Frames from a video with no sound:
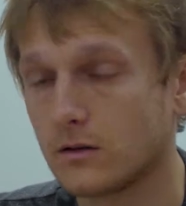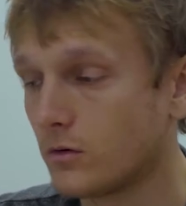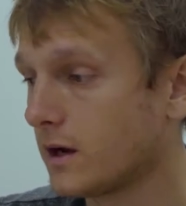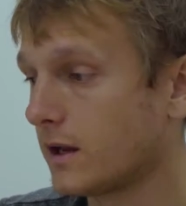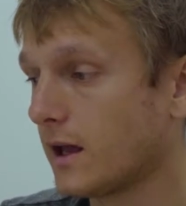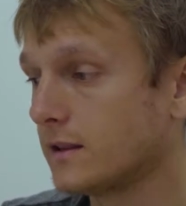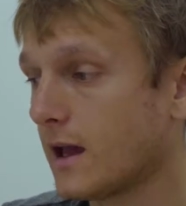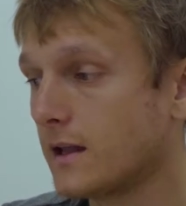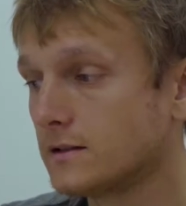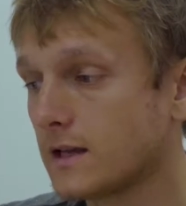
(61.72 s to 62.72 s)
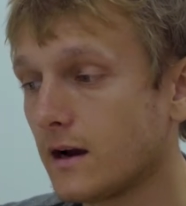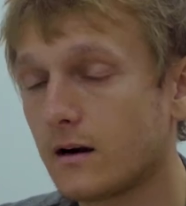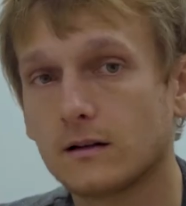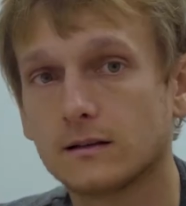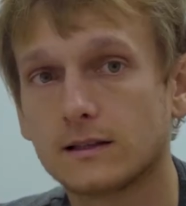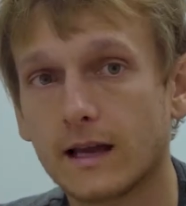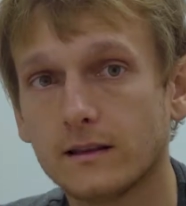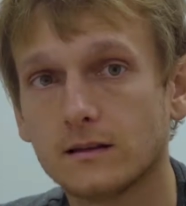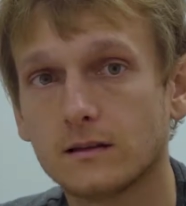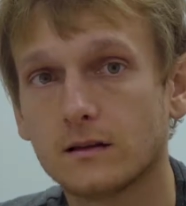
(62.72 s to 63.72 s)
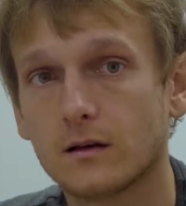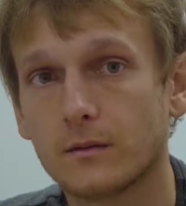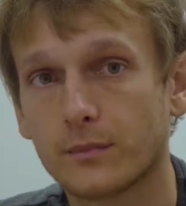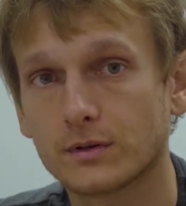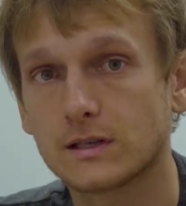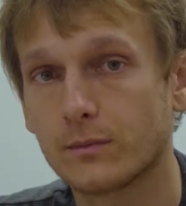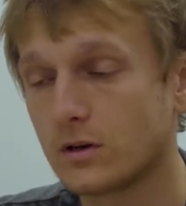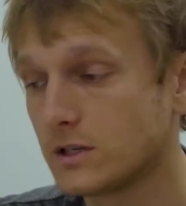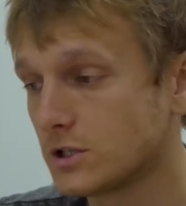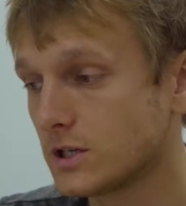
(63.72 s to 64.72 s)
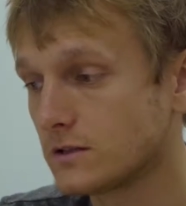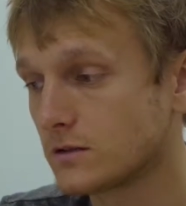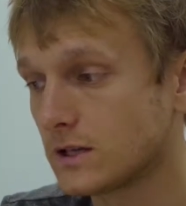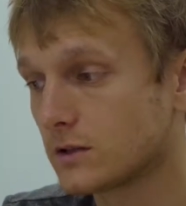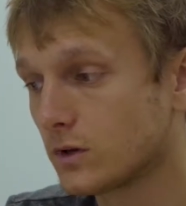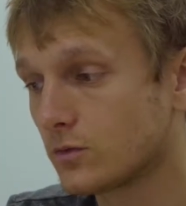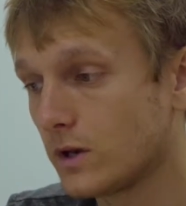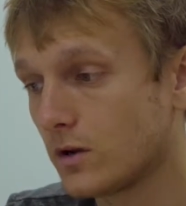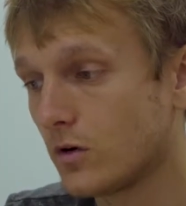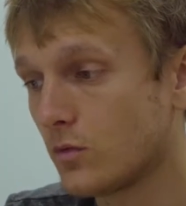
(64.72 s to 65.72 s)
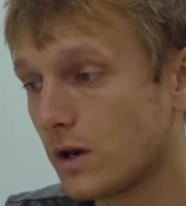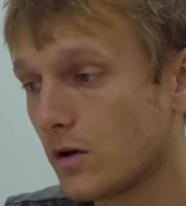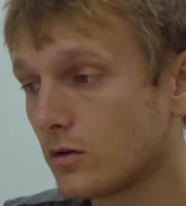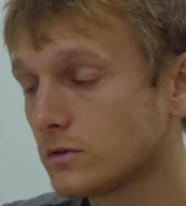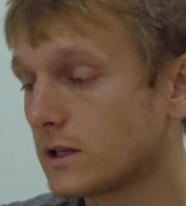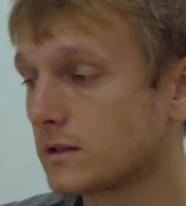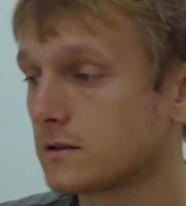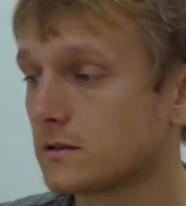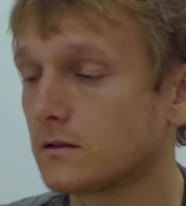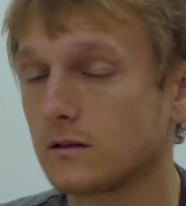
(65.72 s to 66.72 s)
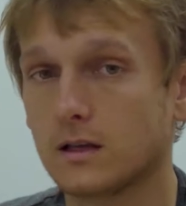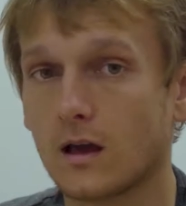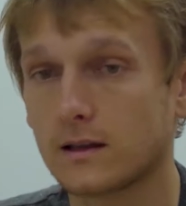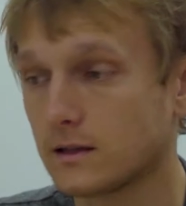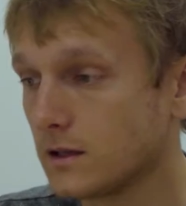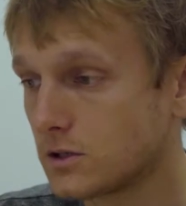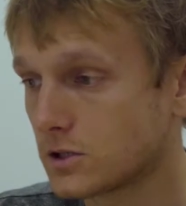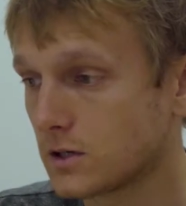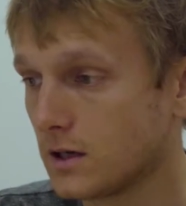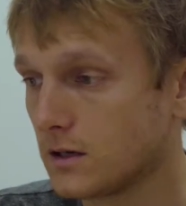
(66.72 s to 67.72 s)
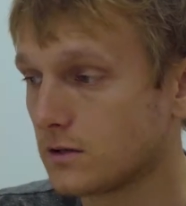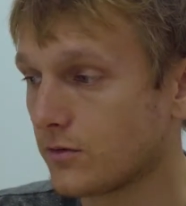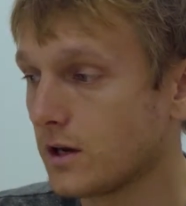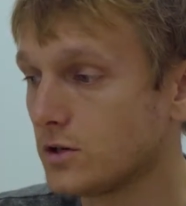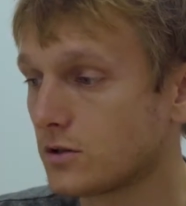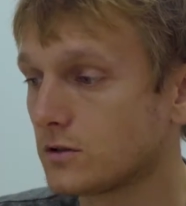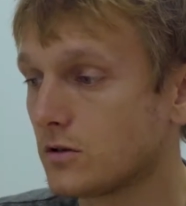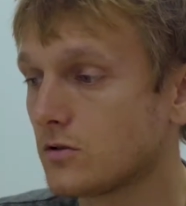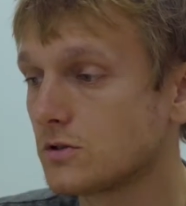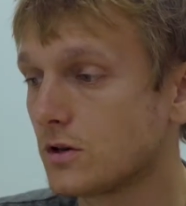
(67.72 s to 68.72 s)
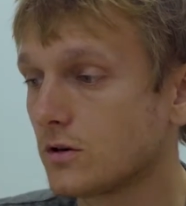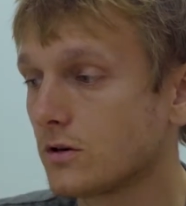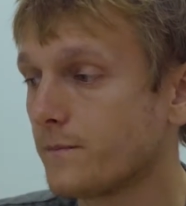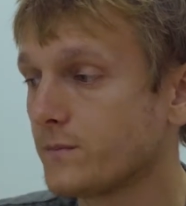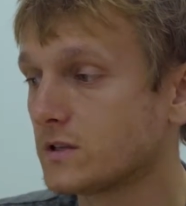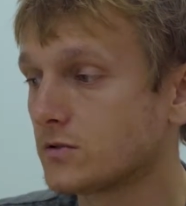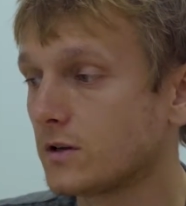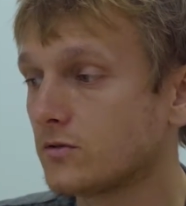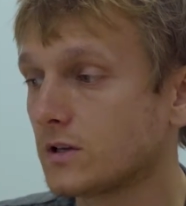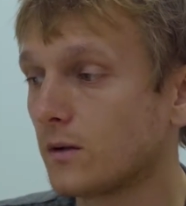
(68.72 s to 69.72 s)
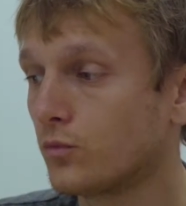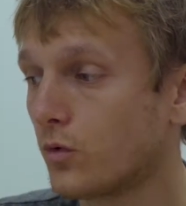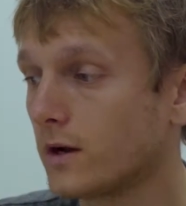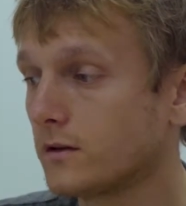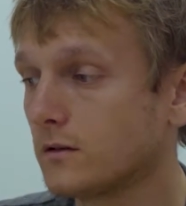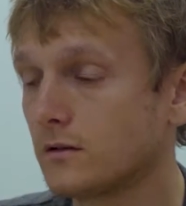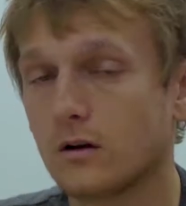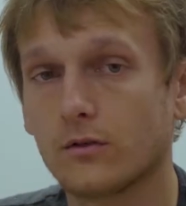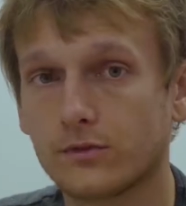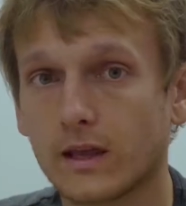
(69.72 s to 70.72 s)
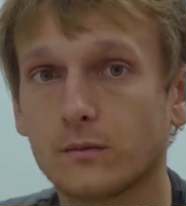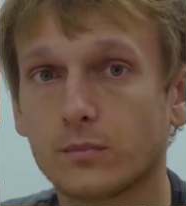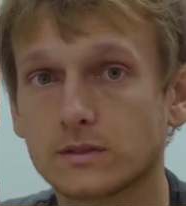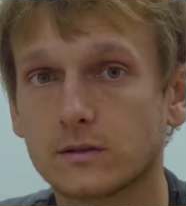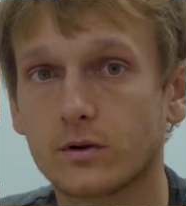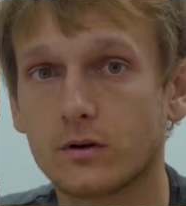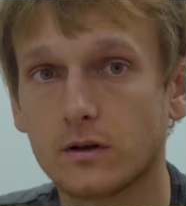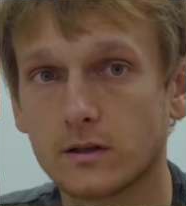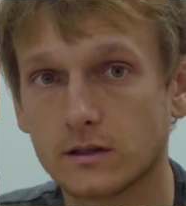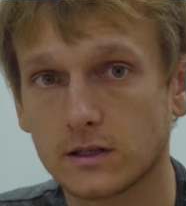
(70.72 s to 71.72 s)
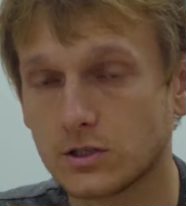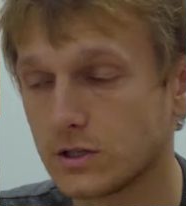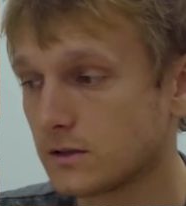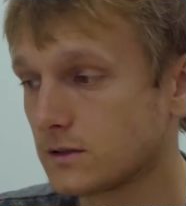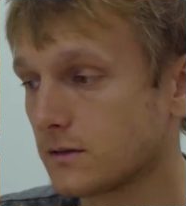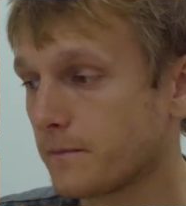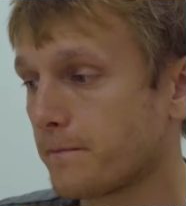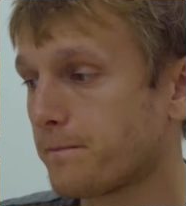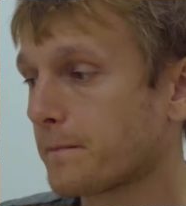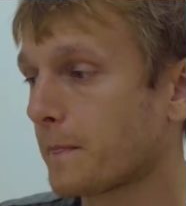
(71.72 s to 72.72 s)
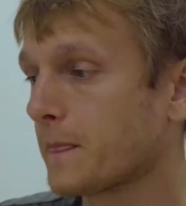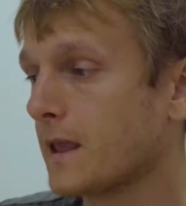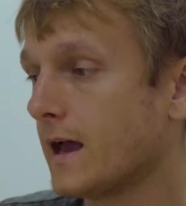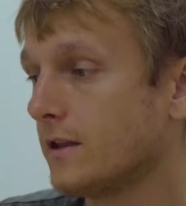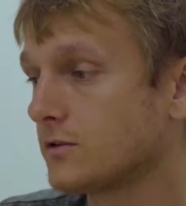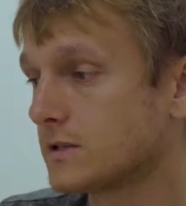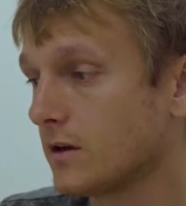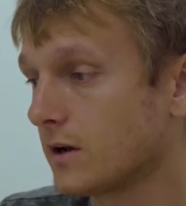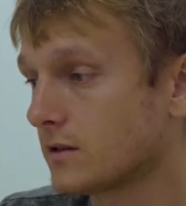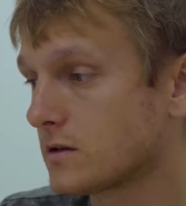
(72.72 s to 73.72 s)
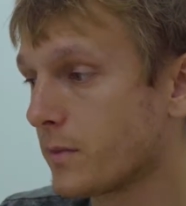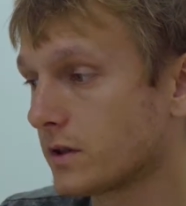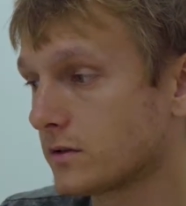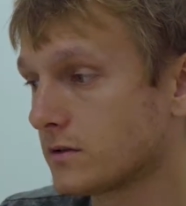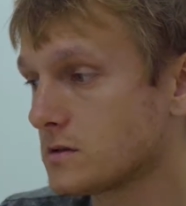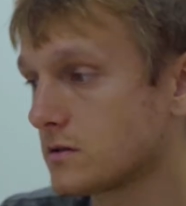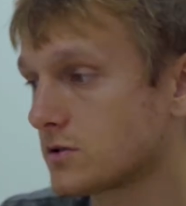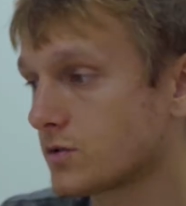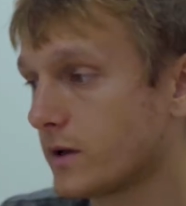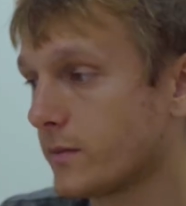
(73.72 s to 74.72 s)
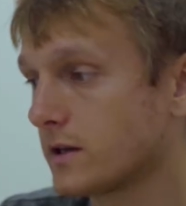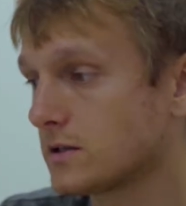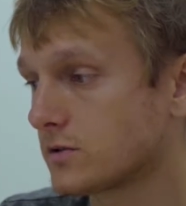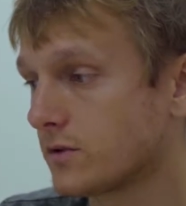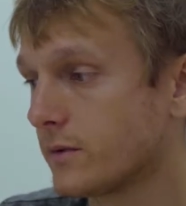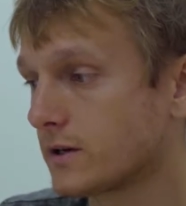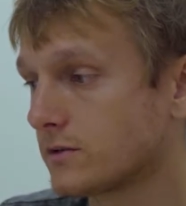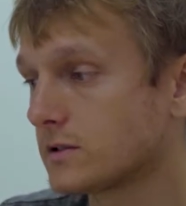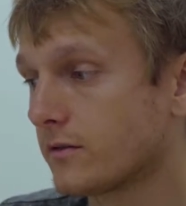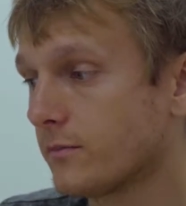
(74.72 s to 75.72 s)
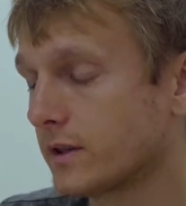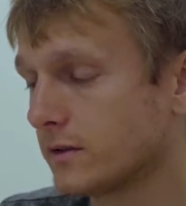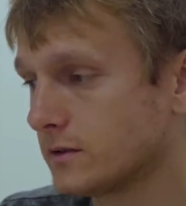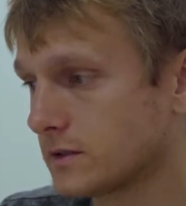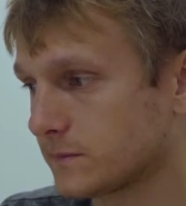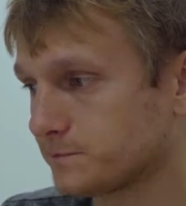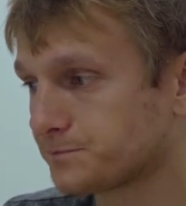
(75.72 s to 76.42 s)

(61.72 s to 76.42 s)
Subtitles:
in a way. And there are 10 possible digits, so that's what we know. We know that at each iteration, the user is trying to type one of 10 possible digits. And you see again the buttons, the 3x3 matrix of buttons.